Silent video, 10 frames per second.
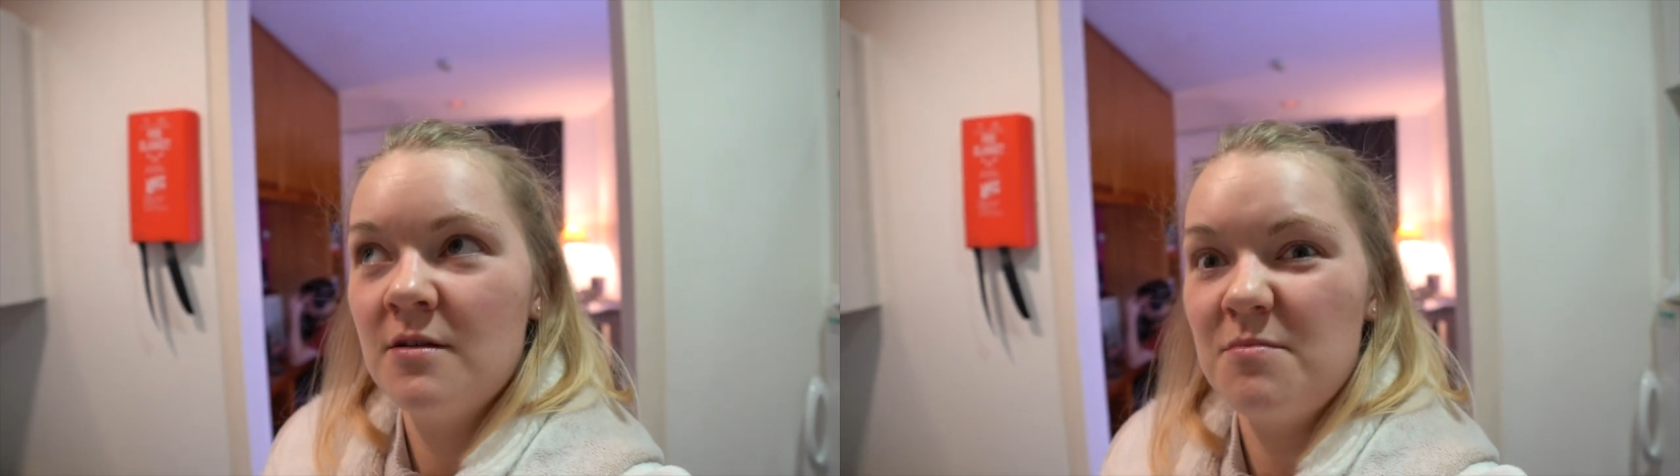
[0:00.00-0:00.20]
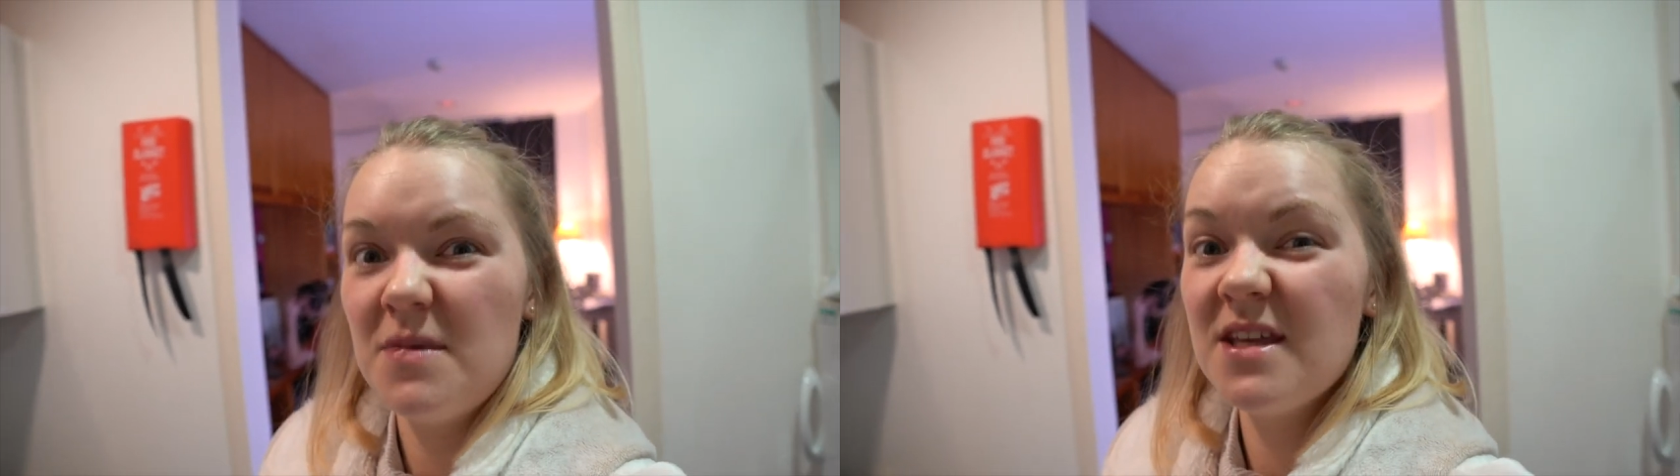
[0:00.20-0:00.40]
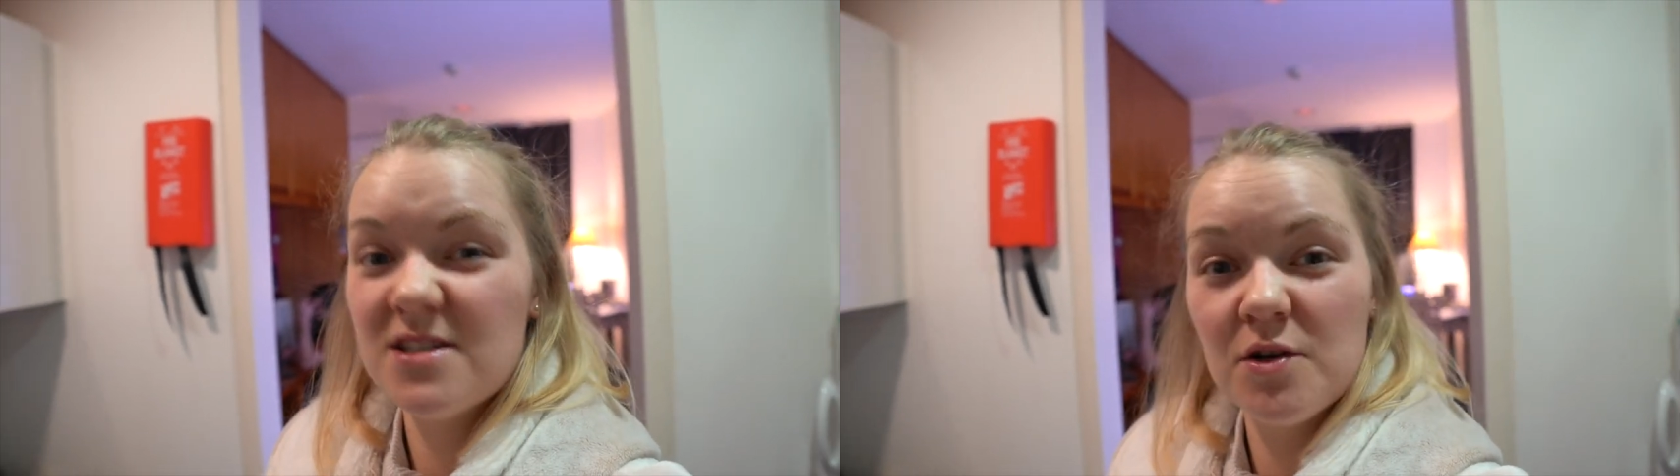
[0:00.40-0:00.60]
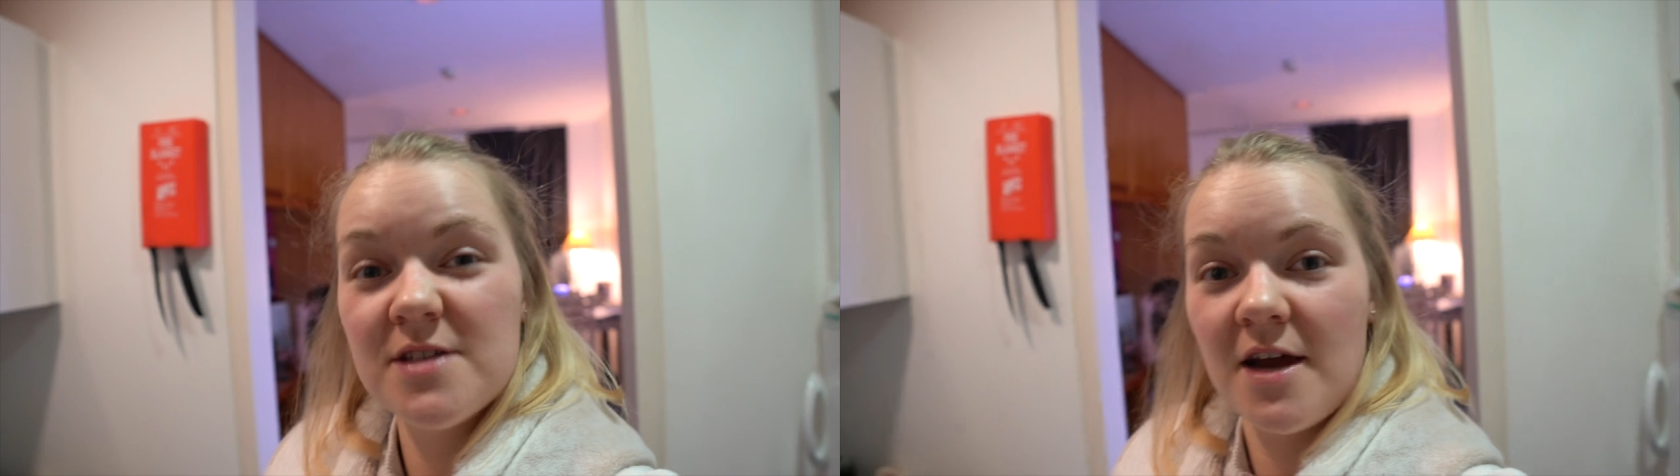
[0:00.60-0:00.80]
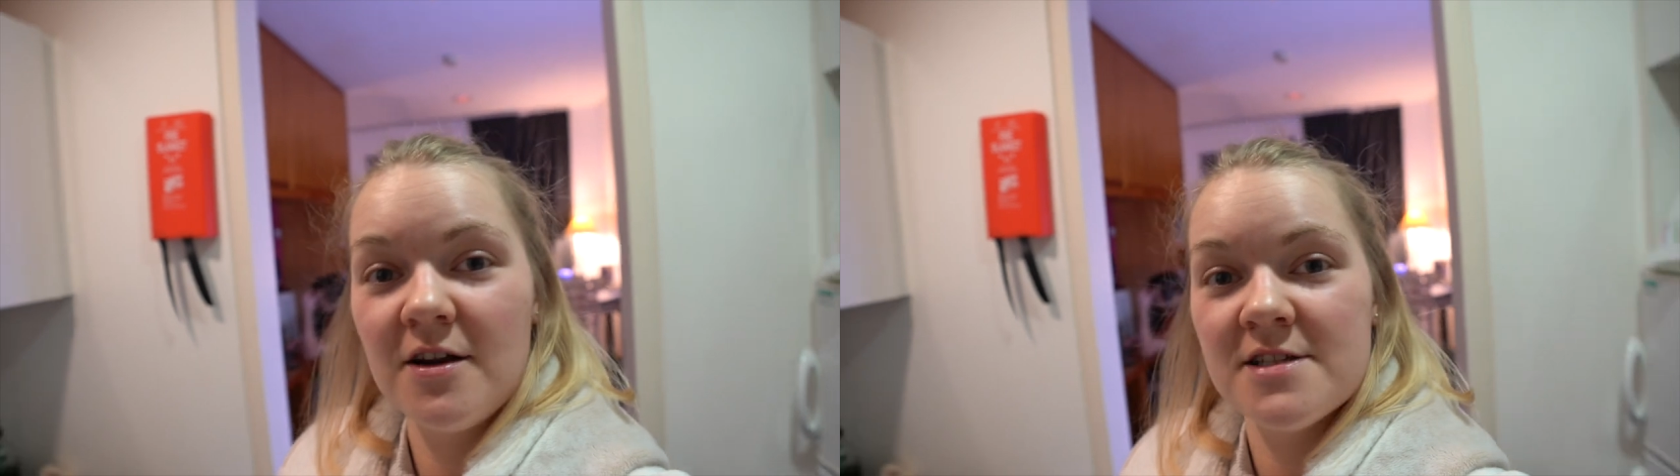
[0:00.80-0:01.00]
meat
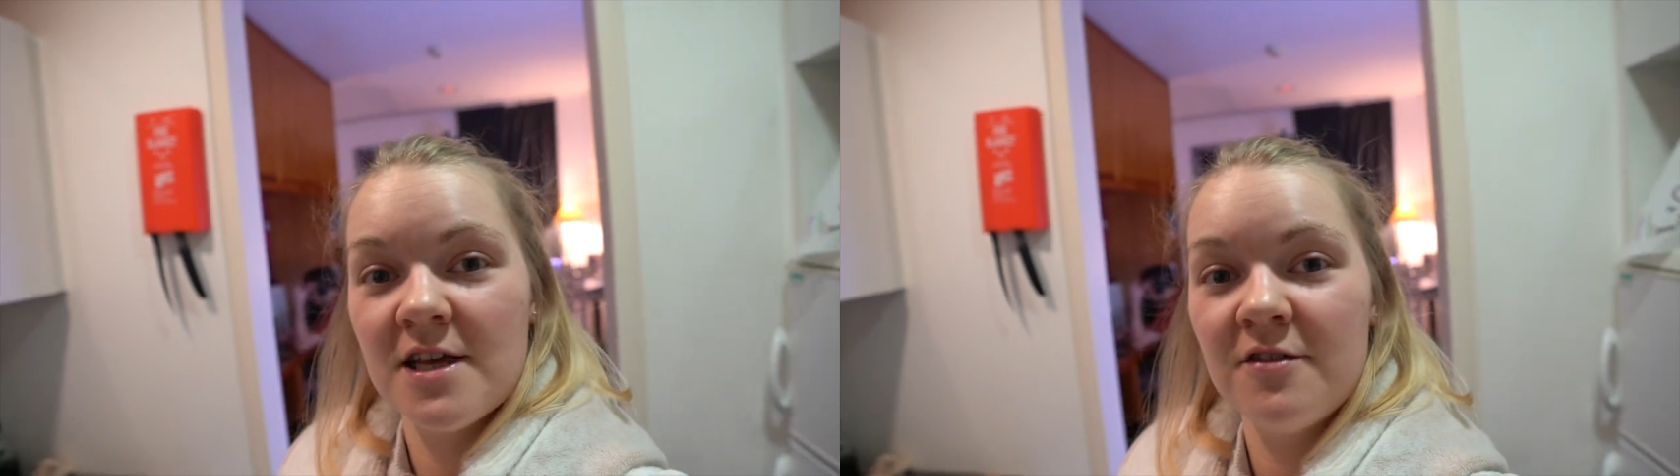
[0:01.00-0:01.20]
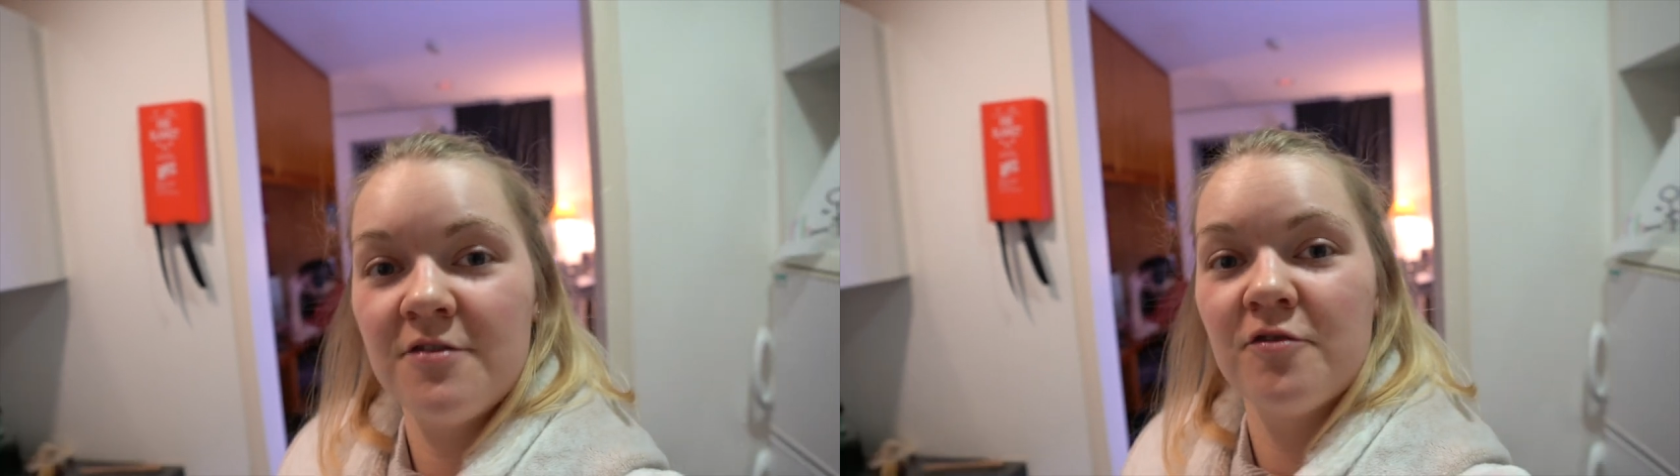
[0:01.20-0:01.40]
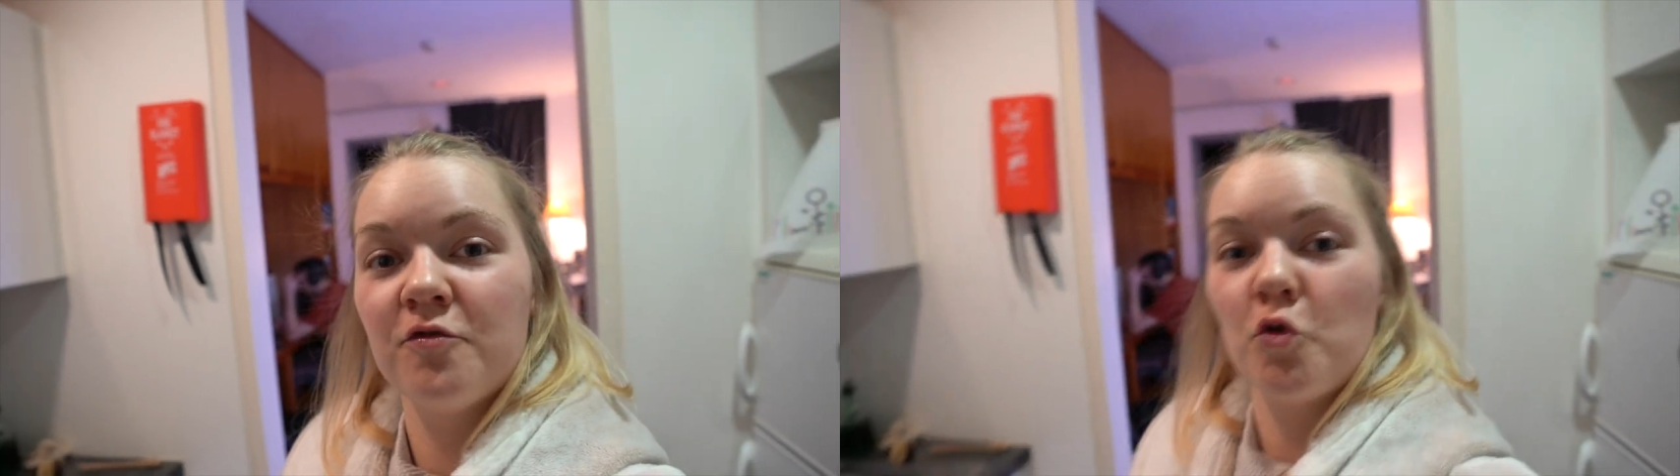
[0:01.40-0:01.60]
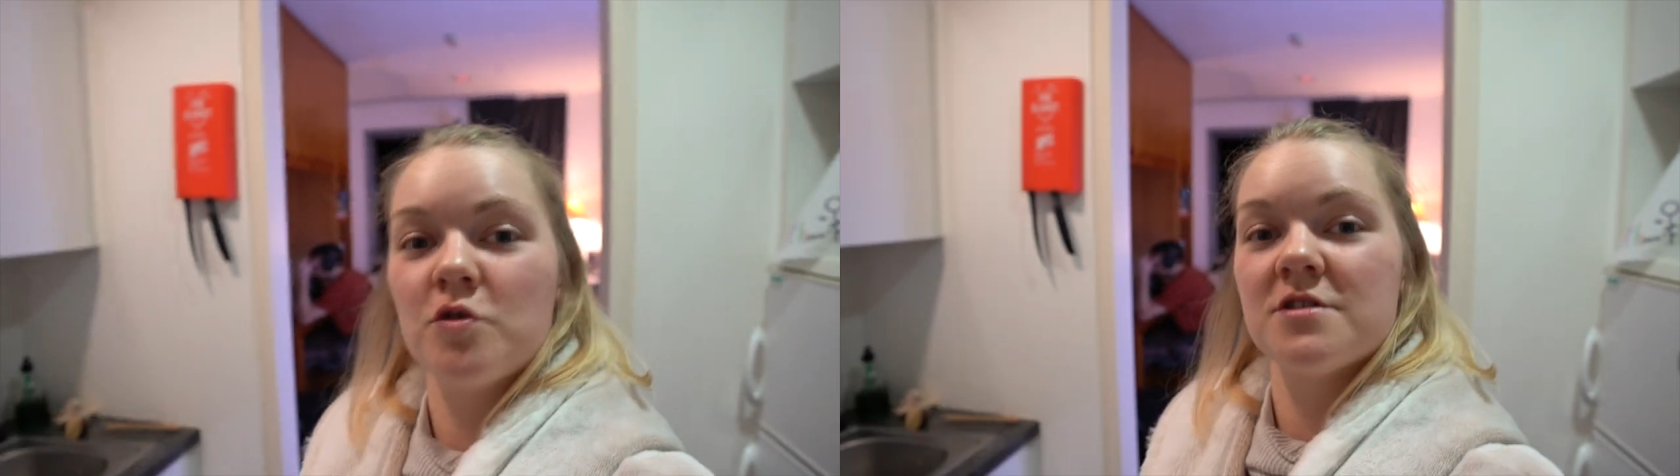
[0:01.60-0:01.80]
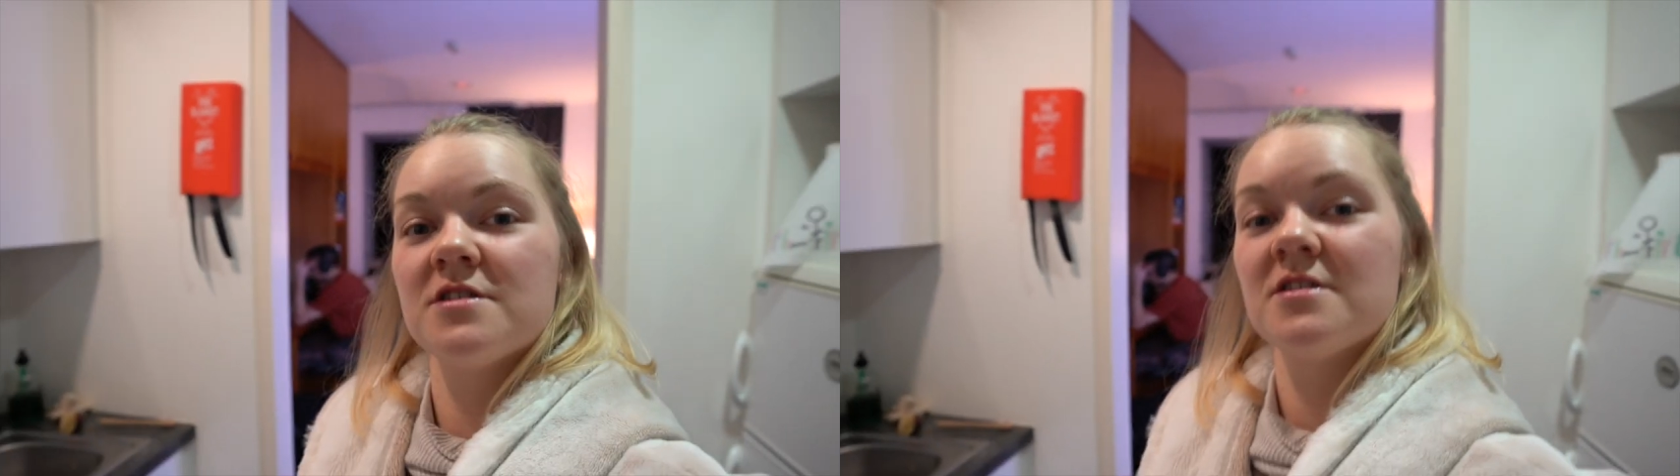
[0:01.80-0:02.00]
alternative
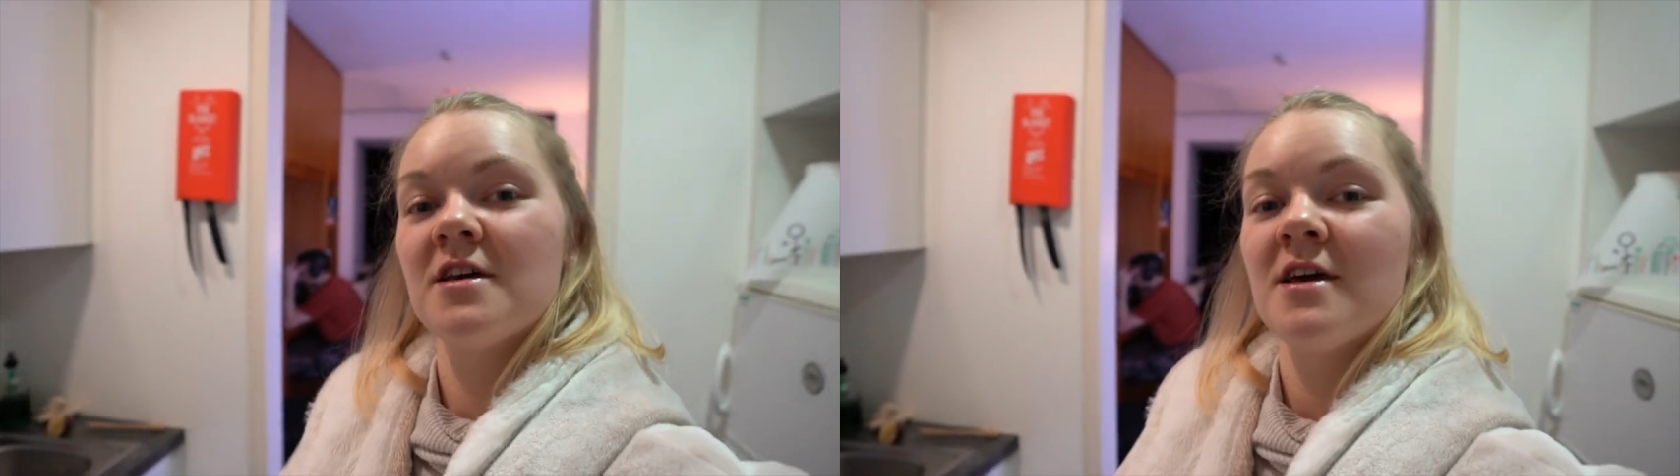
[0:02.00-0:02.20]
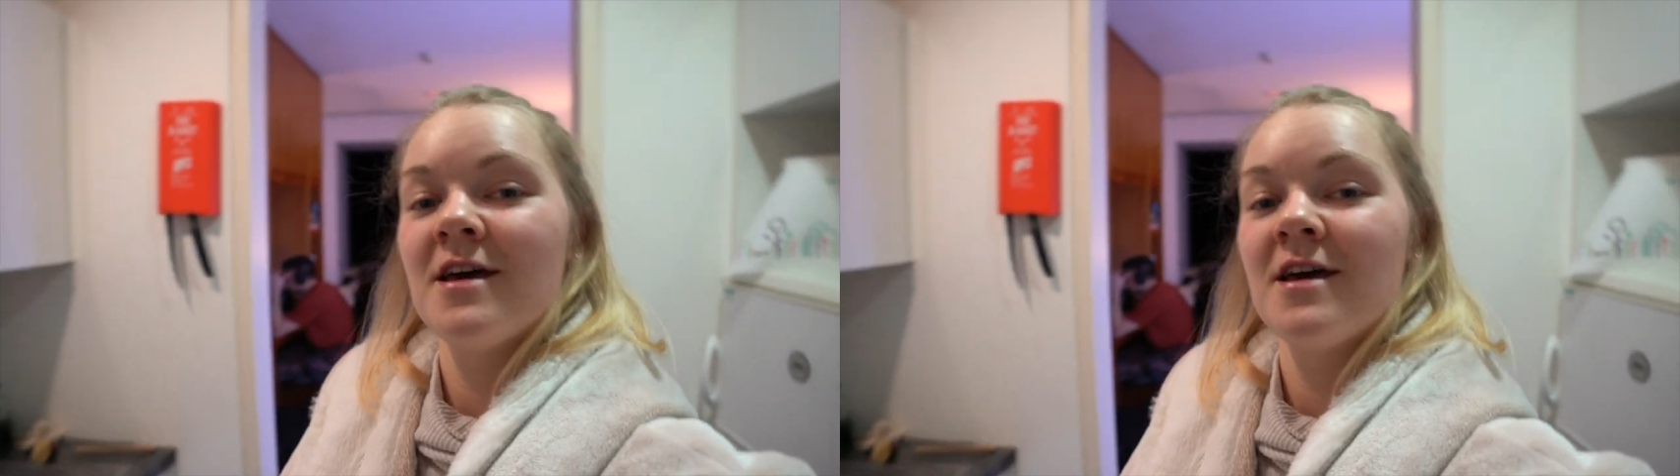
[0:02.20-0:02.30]
roast.